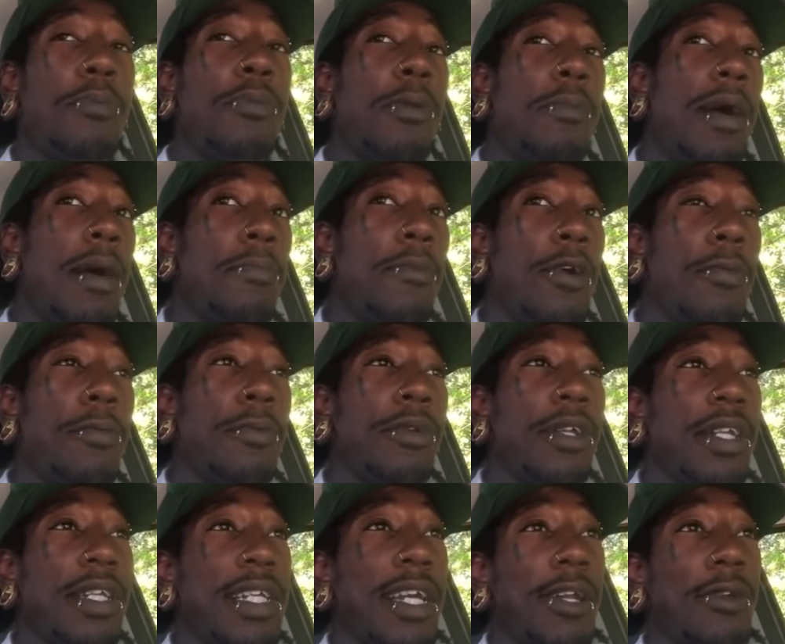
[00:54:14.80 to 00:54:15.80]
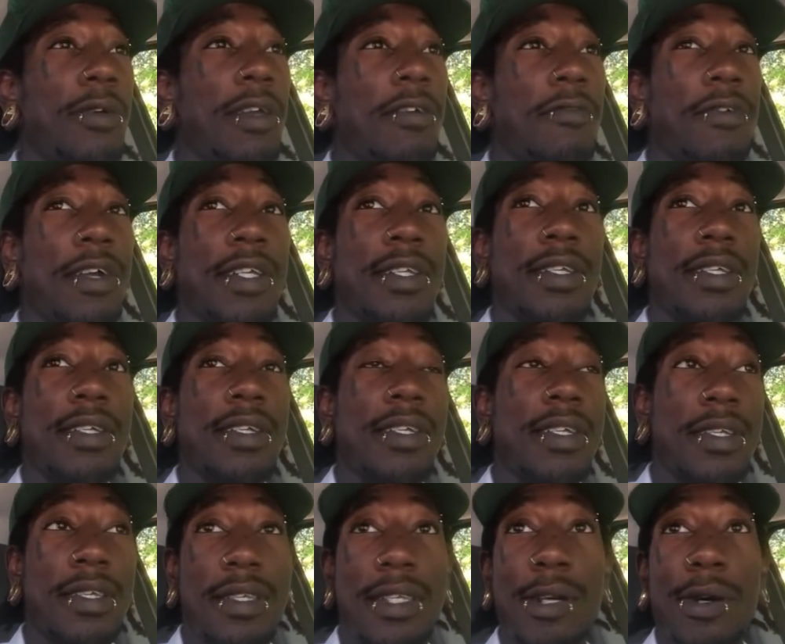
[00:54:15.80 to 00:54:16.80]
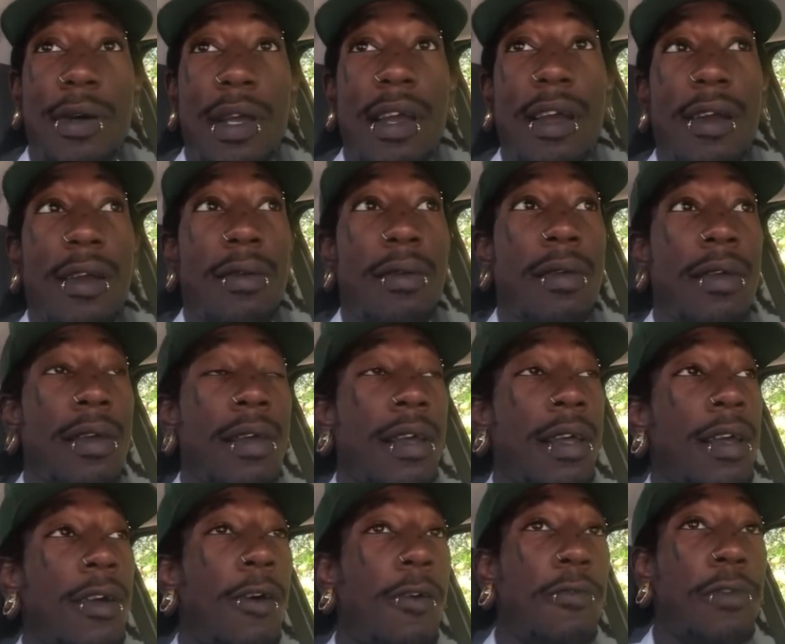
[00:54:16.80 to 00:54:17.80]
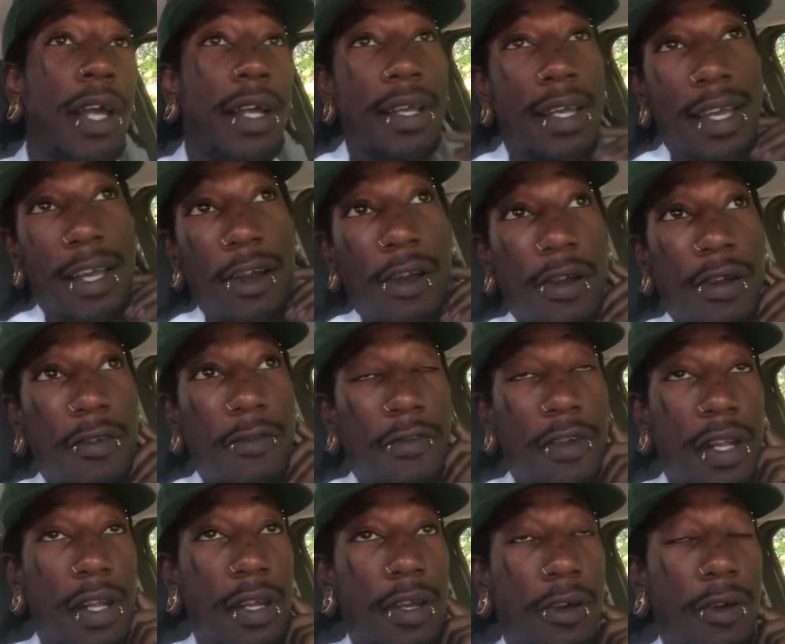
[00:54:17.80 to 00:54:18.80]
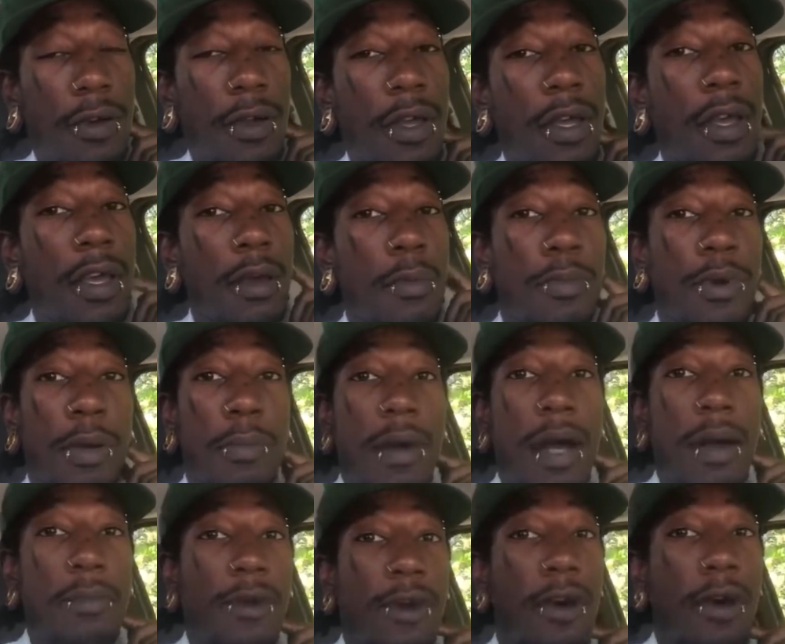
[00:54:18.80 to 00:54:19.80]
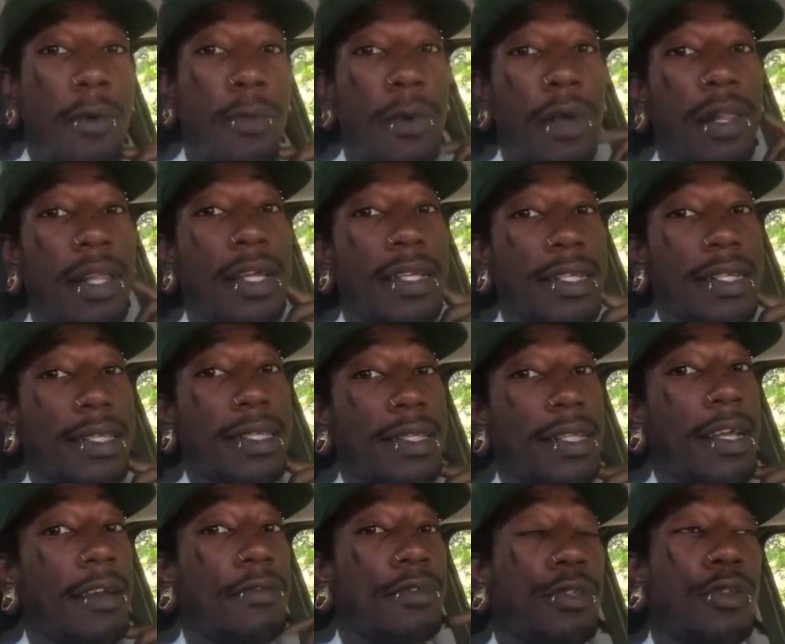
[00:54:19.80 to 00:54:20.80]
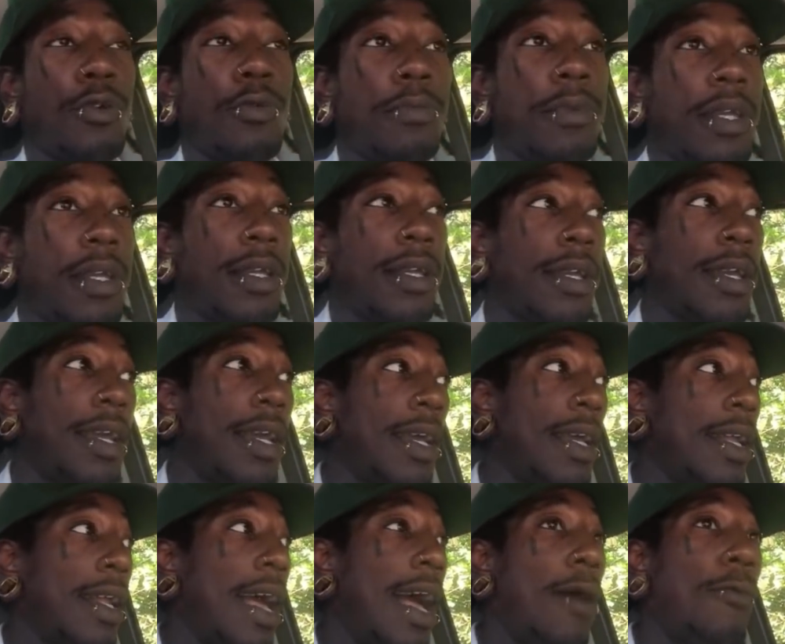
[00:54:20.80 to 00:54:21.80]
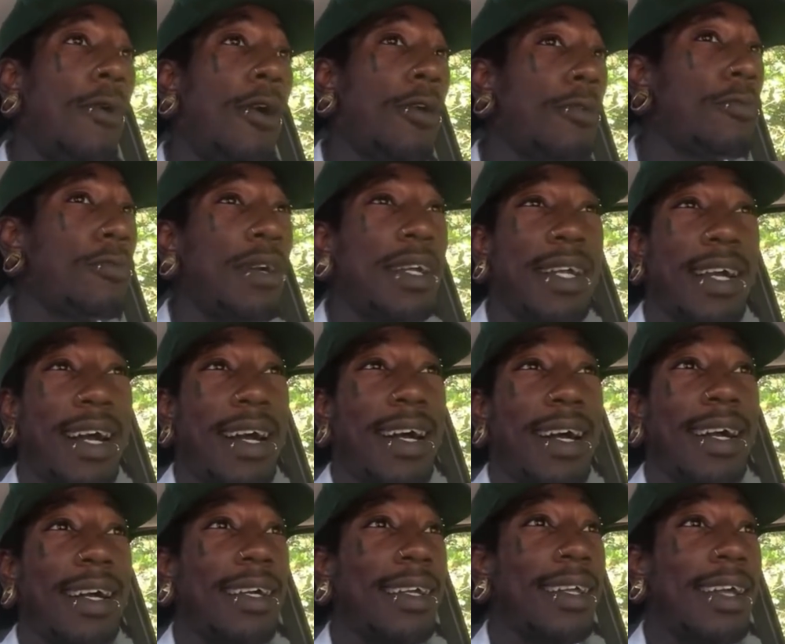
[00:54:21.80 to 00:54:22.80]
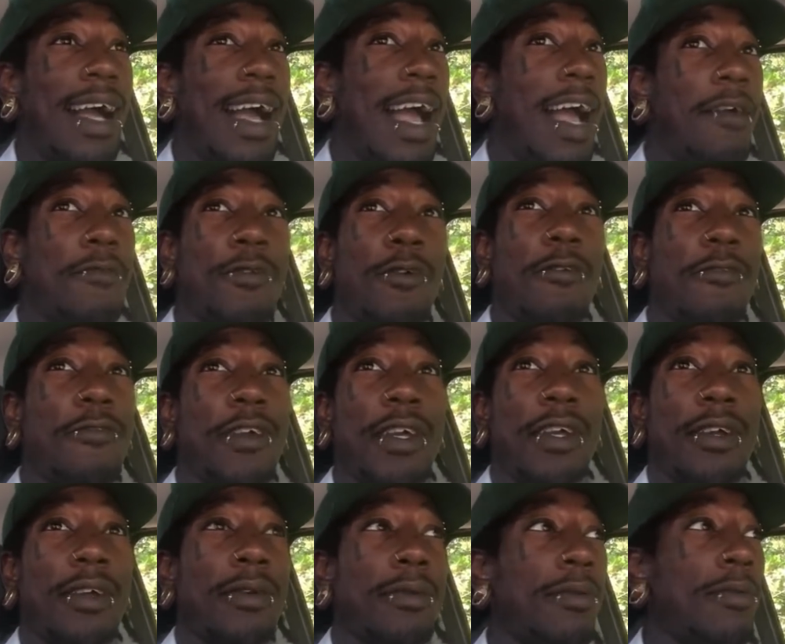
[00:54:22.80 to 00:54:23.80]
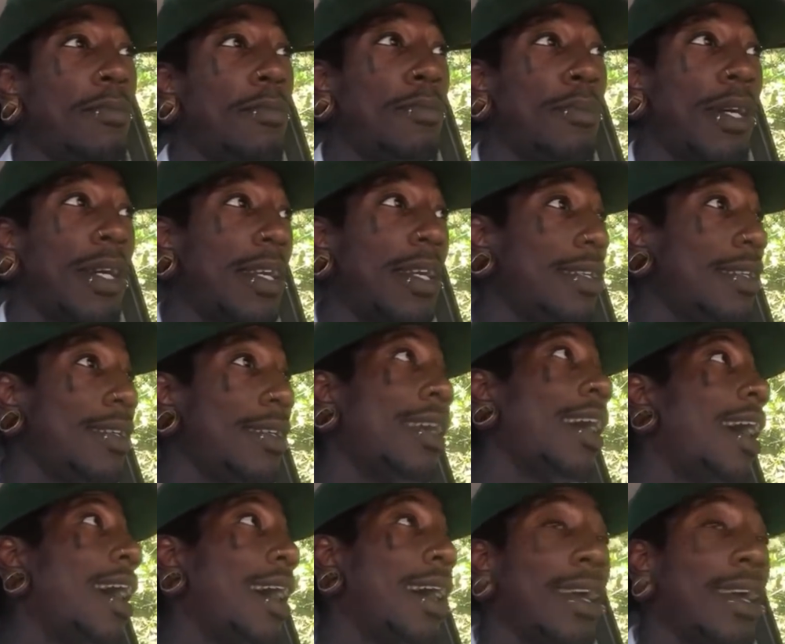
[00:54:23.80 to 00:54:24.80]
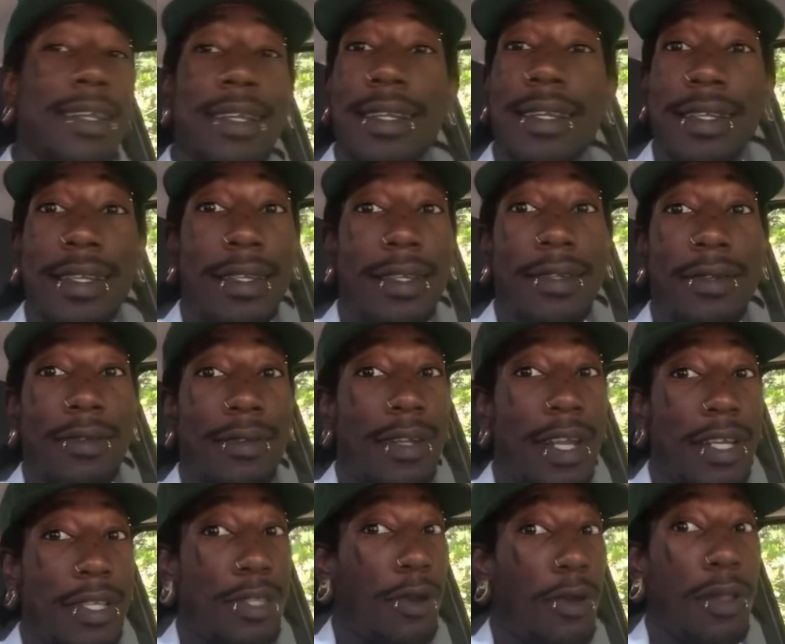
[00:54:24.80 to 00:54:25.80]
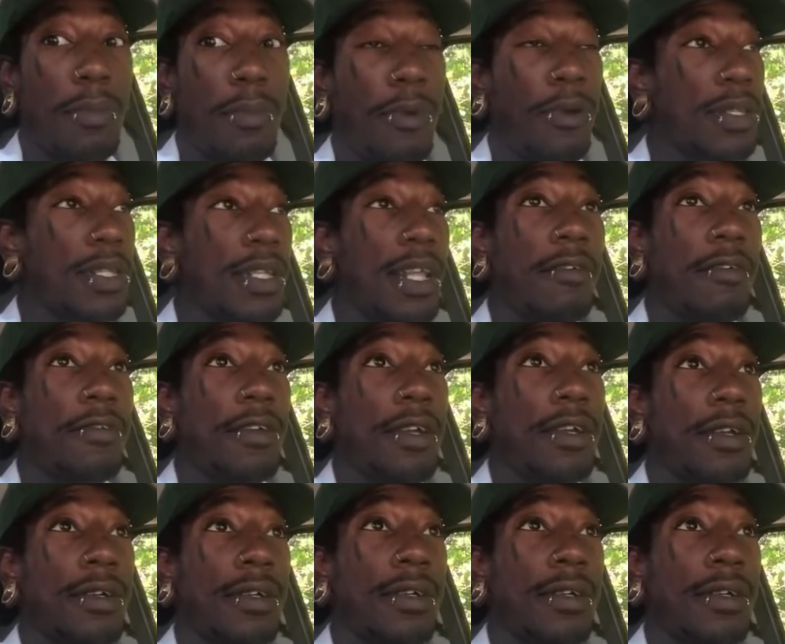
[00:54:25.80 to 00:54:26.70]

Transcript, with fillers: I'll put my mom on the channel eventually. She's still here hopefully I can get her in the video. But my mom really just lives through me and I walk with God. I have no fear but God. That's the only person I fear.